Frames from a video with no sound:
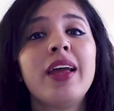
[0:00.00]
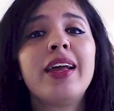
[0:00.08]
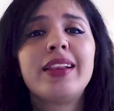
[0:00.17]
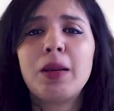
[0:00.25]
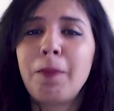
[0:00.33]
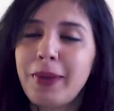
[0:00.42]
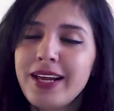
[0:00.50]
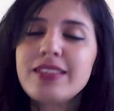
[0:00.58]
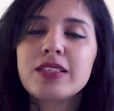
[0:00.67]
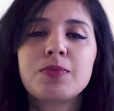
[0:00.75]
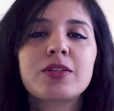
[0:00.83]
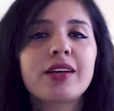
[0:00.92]
then please
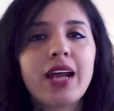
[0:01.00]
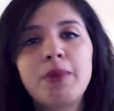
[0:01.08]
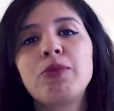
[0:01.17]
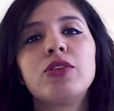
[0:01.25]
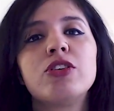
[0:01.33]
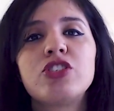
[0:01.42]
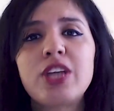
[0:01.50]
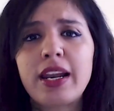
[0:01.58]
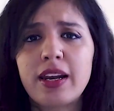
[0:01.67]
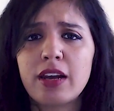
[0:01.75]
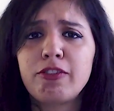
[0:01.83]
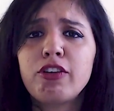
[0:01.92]
subscribe to this
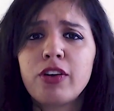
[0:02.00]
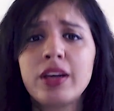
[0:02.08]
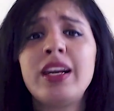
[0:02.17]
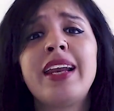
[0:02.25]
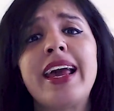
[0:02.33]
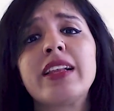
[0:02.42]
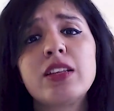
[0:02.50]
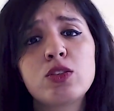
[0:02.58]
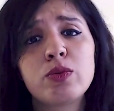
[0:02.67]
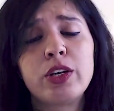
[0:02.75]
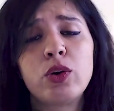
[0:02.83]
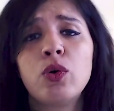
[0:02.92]
channel. And if you really like this
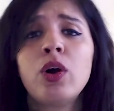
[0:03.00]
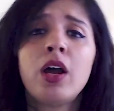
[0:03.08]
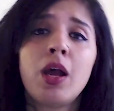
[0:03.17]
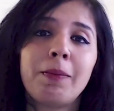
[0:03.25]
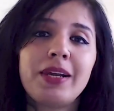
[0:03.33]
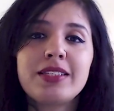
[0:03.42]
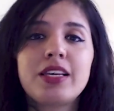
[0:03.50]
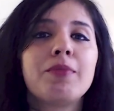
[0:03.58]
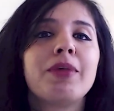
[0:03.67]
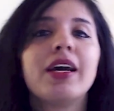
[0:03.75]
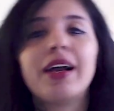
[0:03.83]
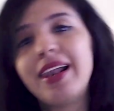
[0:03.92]
video, please give
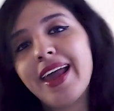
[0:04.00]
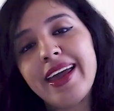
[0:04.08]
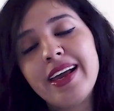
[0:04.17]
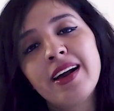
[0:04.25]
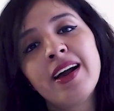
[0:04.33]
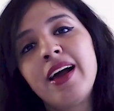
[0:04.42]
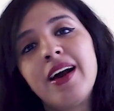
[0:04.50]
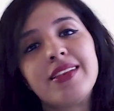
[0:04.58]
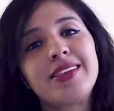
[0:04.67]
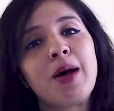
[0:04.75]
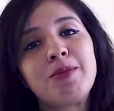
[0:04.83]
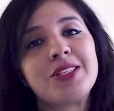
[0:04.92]
me a like, a
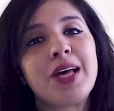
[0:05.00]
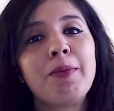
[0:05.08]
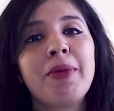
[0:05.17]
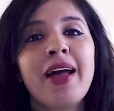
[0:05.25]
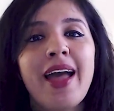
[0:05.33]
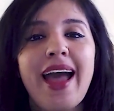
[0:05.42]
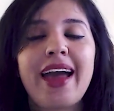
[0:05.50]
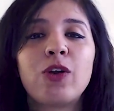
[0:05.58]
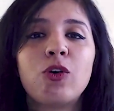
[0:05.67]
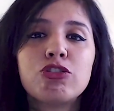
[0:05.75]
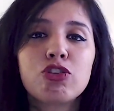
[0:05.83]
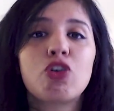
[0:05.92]
thumbs up, and
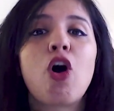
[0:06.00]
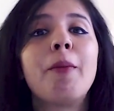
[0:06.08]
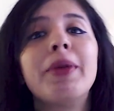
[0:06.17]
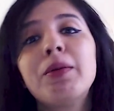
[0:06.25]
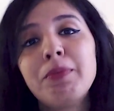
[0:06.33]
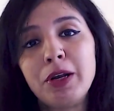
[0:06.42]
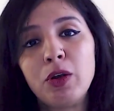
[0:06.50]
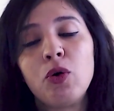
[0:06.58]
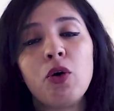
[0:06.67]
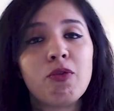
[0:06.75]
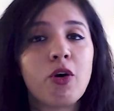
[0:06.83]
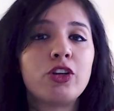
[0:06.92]
also comment
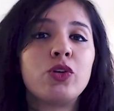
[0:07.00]
below what